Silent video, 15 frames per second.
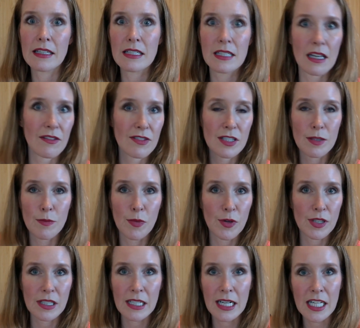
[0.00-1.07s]
the
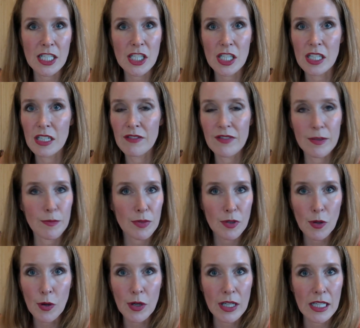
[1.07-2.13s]
self-subordination of
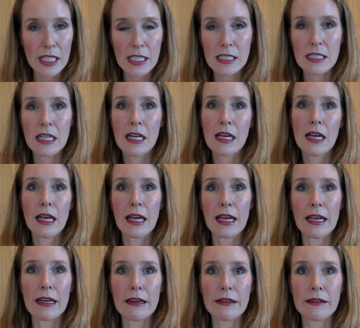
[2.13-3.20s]
employees
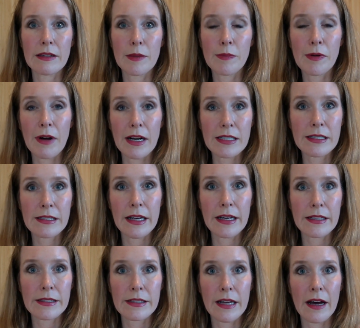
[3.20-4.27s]
in the
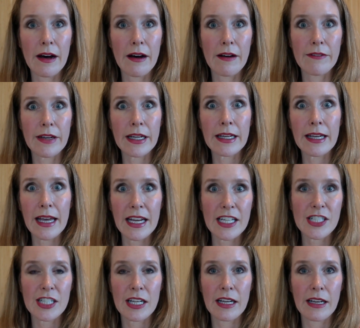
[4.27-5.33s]
process of
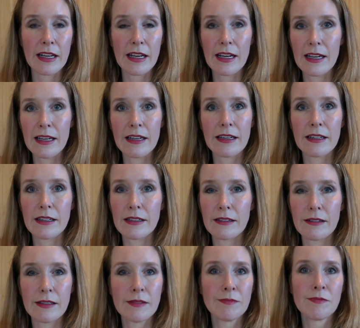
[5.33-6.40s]
engaging
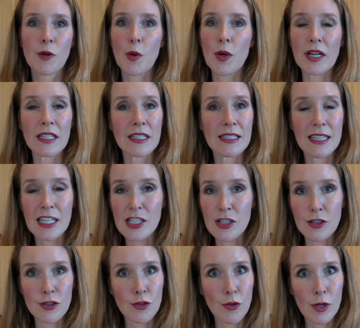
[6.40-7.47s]
in
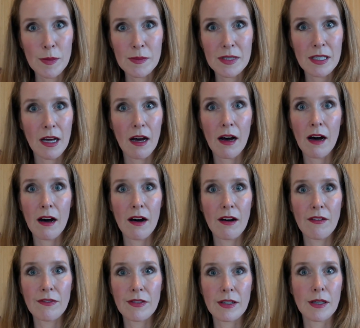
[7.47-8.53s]
organizational norms
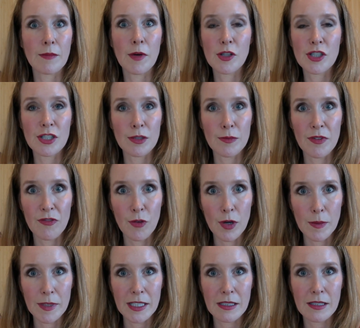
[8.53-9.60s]
of emotional
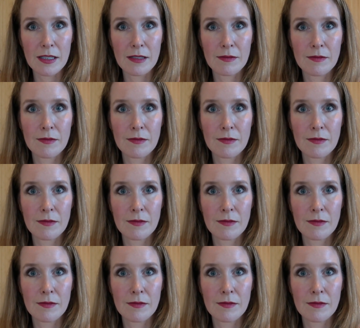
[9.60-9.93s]
performance?